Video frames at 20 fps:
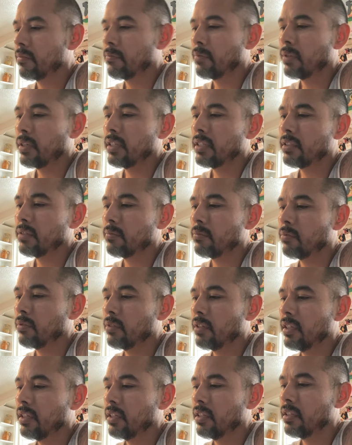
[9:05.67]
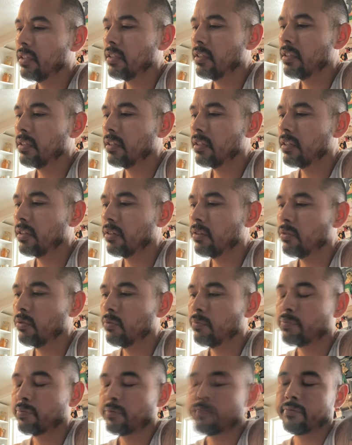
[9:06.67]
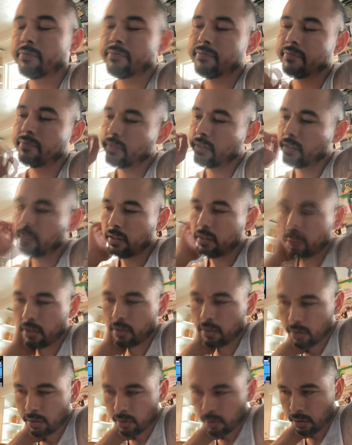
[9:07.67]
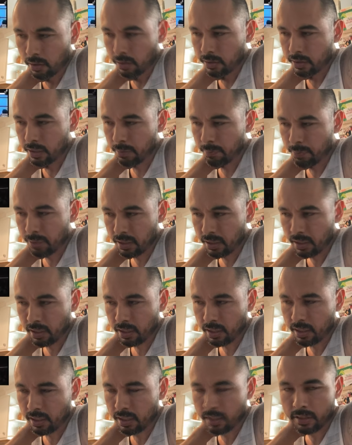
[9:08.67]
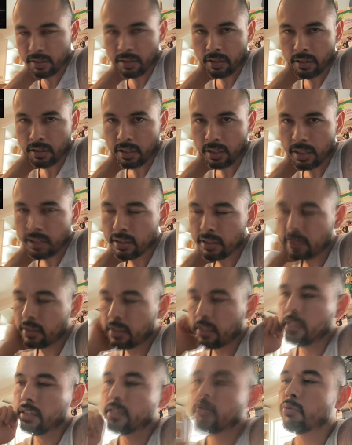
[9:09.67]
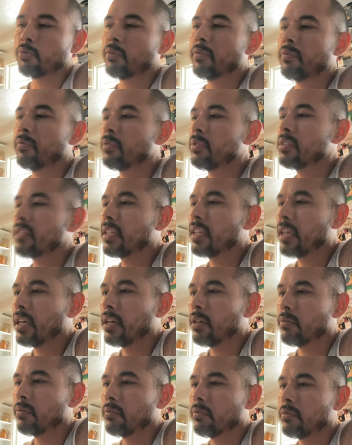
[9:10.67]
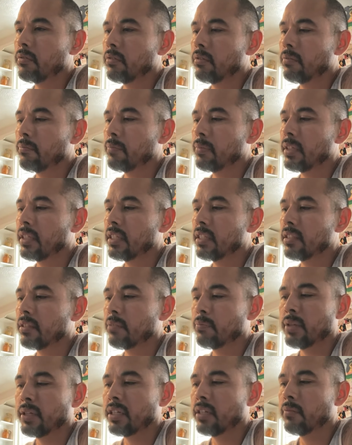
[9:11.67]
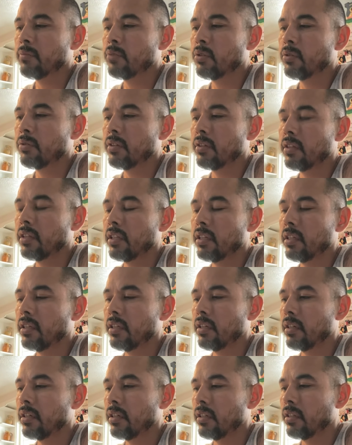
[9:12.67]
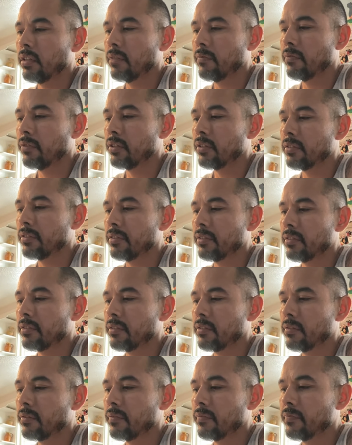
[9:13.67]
Possible and nope. Typically, at least in the United States, the referee's count begins to pick up during the falses.